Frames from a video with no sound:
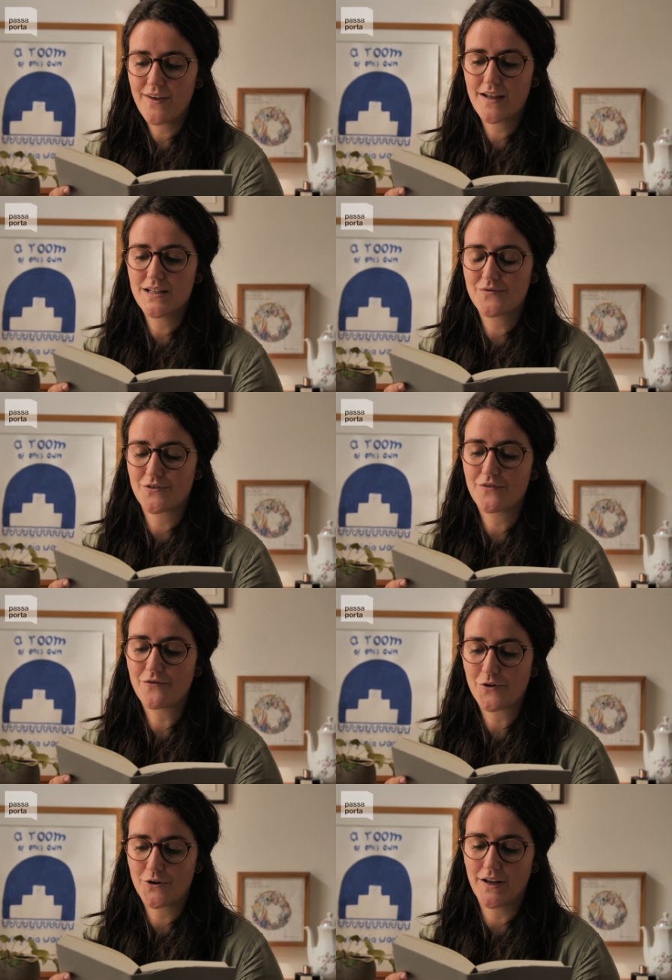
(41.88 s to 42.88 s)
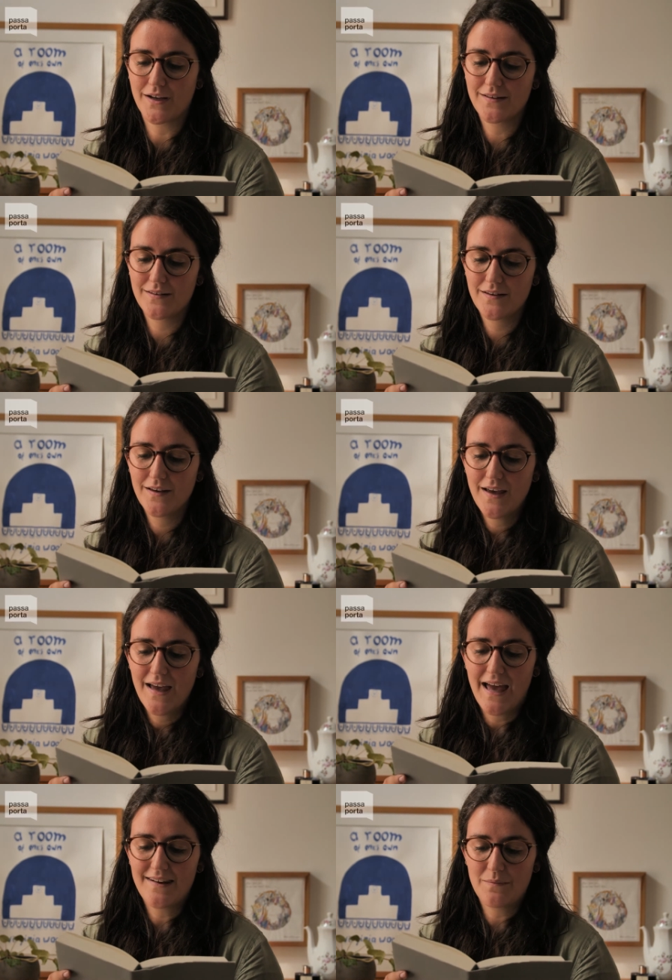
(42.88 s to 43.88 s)
else for a fortnight,
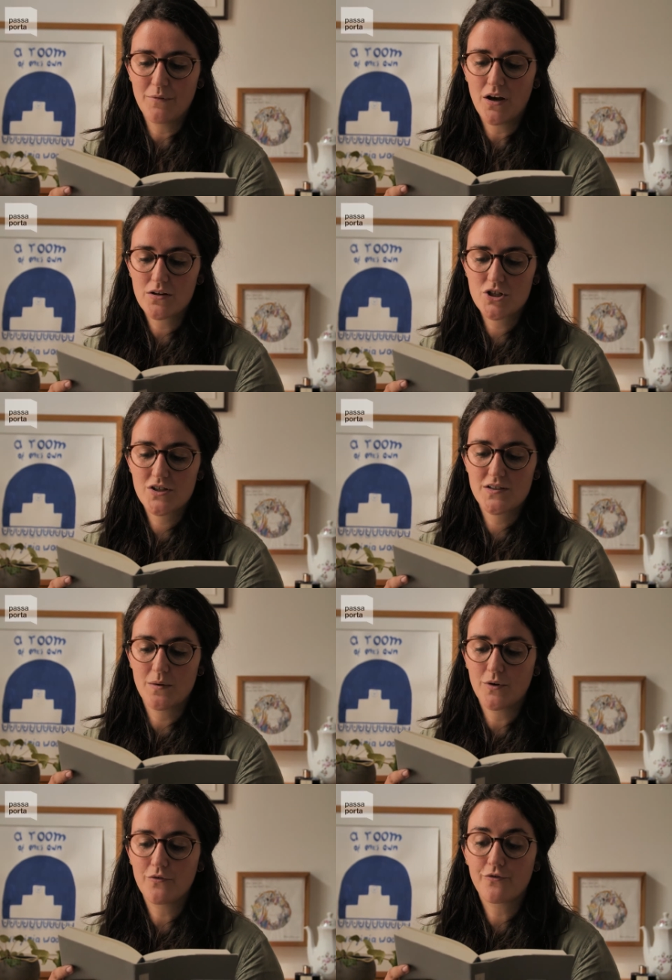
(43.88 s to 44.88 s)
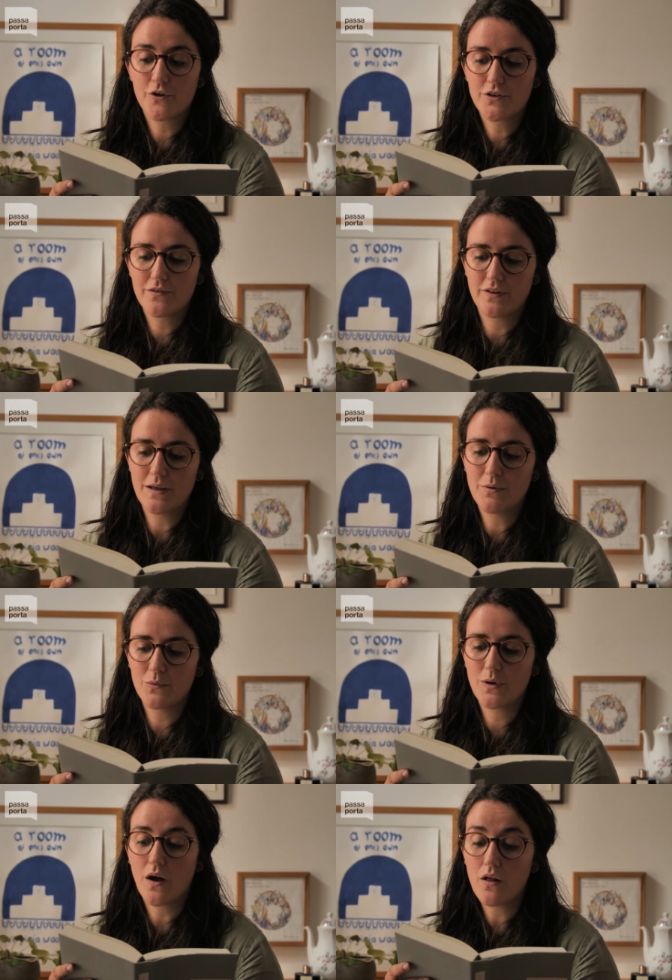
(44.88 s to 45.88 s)
and am launched somewhat furtively, but
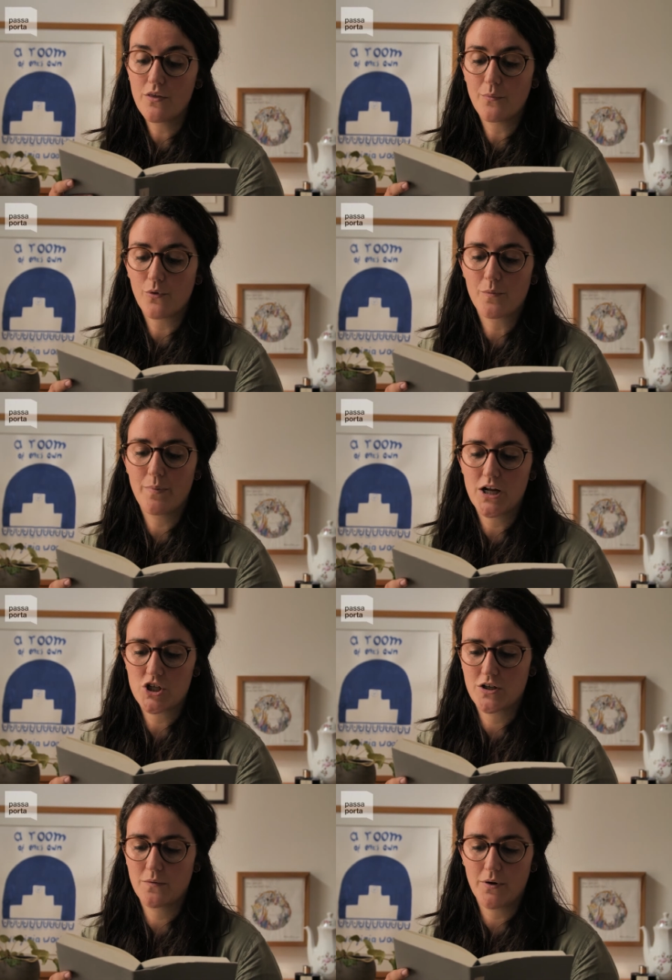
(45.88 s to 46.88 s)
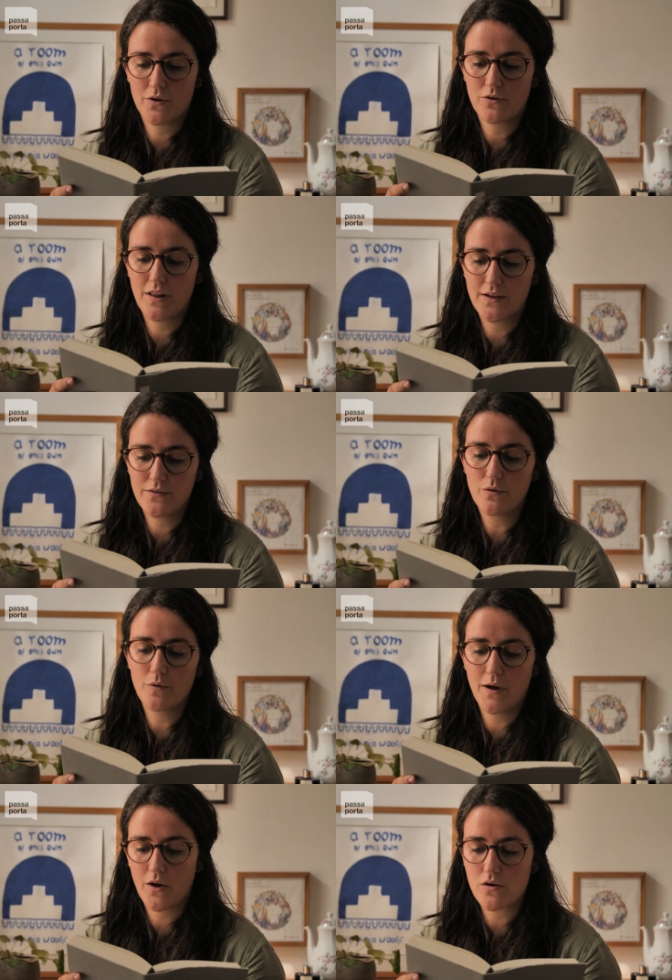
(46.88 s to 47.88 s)
with all the more passion, upon Orlando,
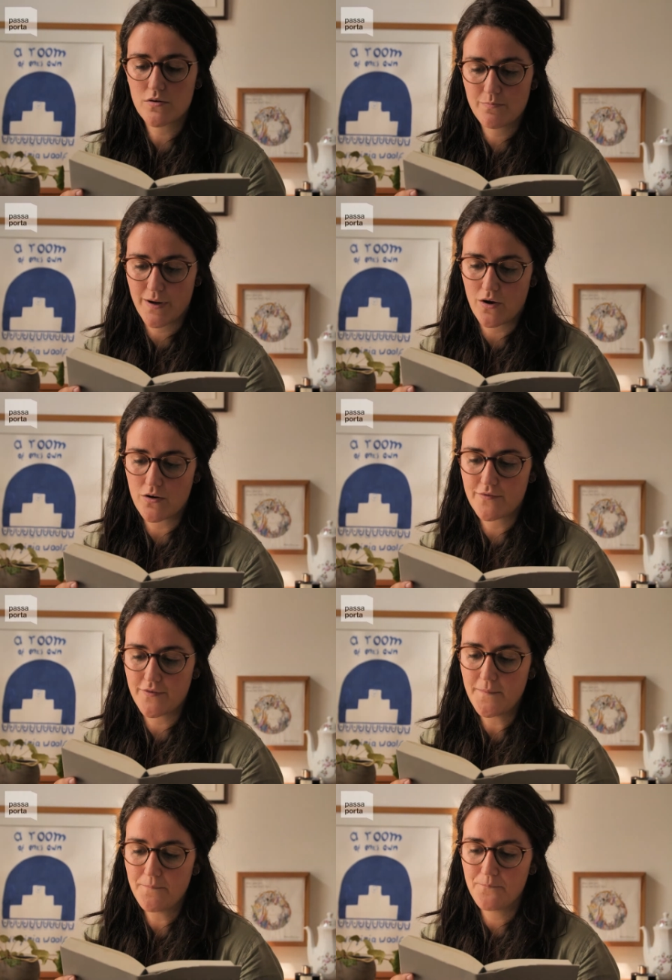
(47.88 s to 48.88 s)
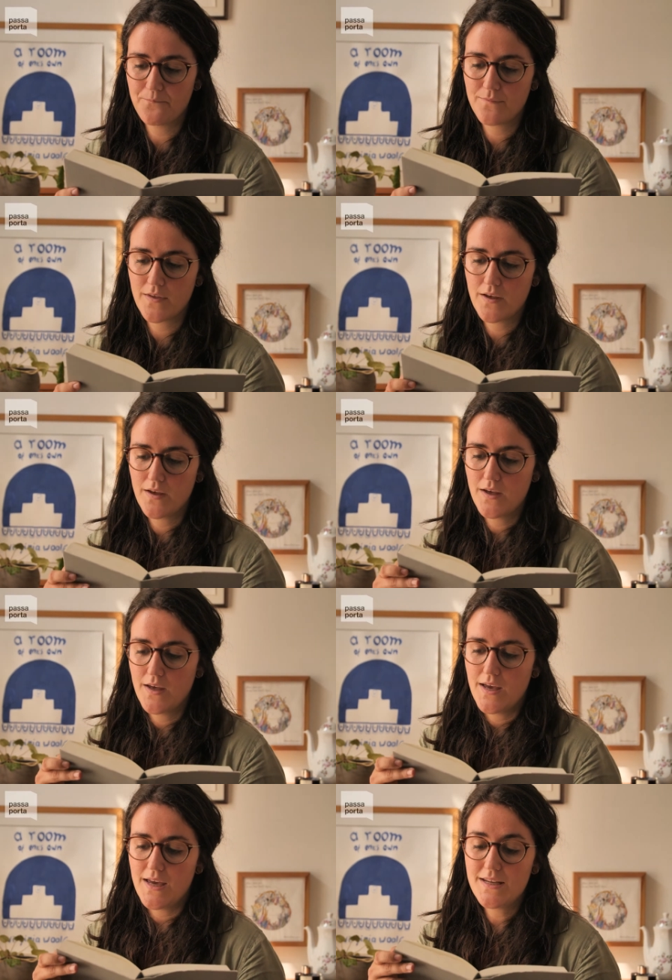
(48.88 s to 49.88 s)
a biography.
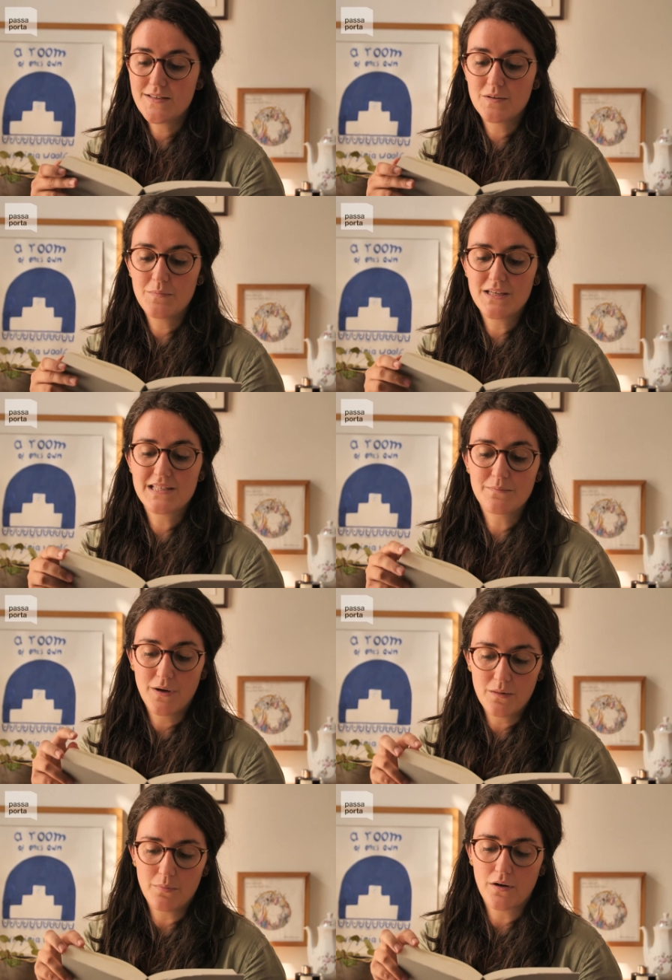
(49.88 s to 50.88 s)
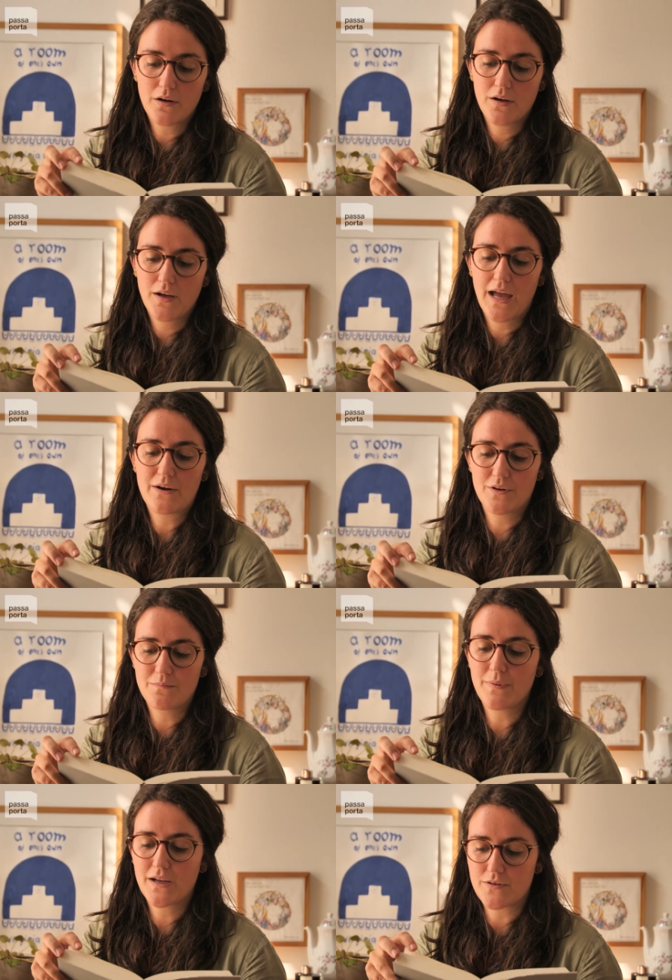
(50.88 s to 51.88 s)
It is to be a small book, and
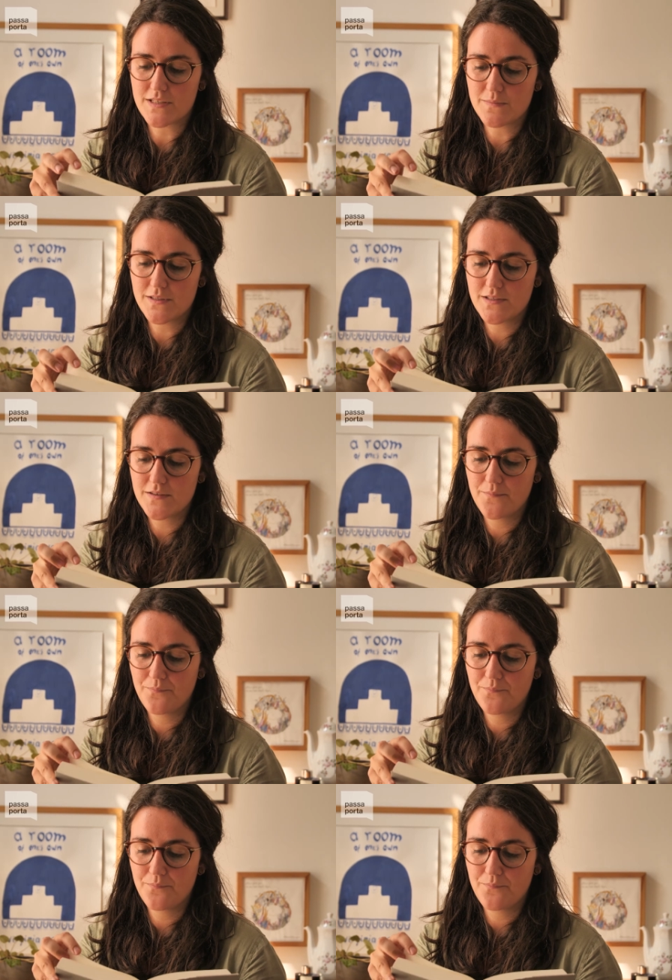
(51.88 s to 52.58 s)
written by Christmas.